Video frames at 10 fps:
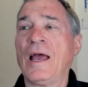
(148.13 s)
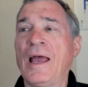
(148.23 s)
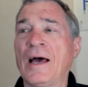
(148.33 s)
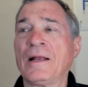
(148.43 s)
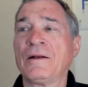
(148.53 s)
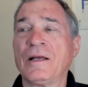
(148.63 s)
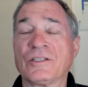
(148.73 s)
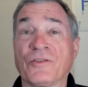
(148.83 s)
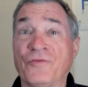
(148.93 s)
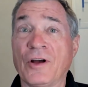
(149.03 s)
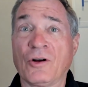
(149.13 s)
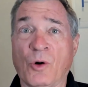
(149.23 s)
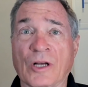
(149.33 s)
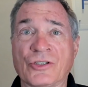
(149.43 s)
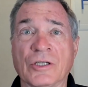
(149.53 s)
And it's a fair
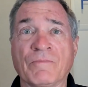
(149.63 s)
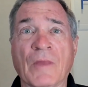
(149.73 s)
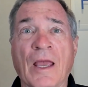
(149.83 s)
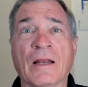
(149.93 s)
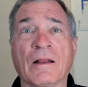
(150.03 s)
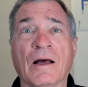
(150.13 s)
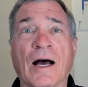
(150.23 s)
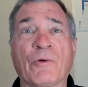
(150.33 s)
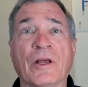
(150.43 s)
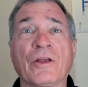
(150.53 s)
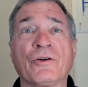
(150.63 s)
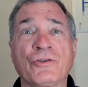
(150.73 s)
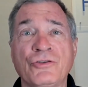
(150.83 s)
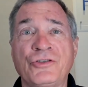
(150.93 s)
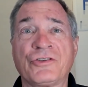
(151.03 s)
question. And I want to
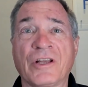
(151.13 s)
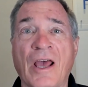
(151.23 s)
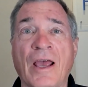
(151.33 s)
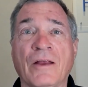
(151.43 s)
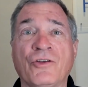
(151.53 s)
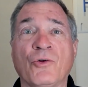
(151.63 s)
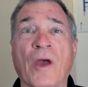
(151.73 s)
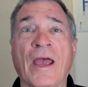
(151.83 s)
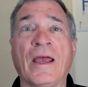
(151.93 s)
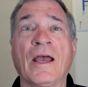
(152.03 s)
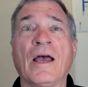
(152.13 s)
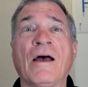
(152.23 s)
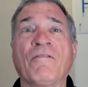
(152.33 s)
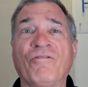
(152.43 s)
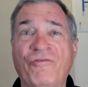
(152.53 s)
introduce you today to a
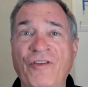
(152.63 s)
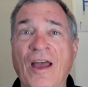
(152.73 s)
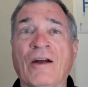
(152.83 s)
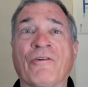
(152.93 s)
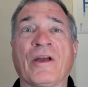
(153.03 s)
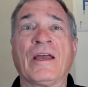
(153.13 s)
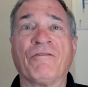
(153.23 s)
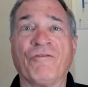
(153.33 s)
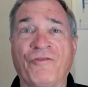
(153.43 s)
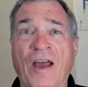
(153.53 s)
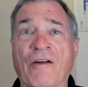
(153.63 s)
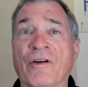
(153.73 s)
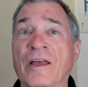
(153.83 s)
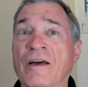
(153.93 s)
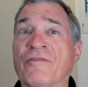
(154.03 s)
very,
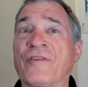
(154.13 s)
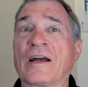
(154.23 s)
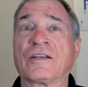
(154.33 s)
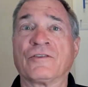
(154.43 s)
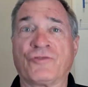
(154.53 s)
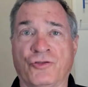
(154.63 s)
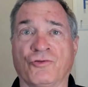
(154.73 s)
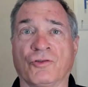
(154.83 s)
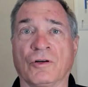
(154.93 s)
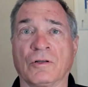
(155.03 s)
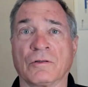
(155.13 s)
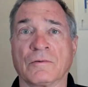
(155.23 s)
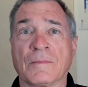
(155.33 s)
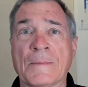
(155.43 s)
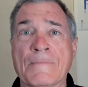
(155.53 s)
very effective tool
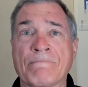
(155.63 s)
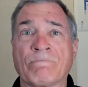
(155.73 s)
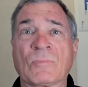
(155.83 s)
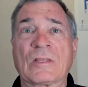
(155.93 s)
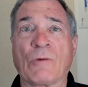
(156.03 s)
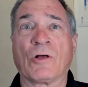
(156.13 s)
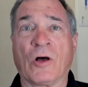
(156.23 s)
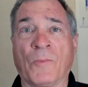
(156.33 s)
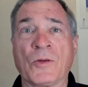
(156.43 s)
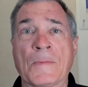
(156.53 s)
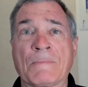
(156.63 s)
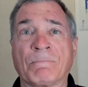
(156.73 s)
that will help you.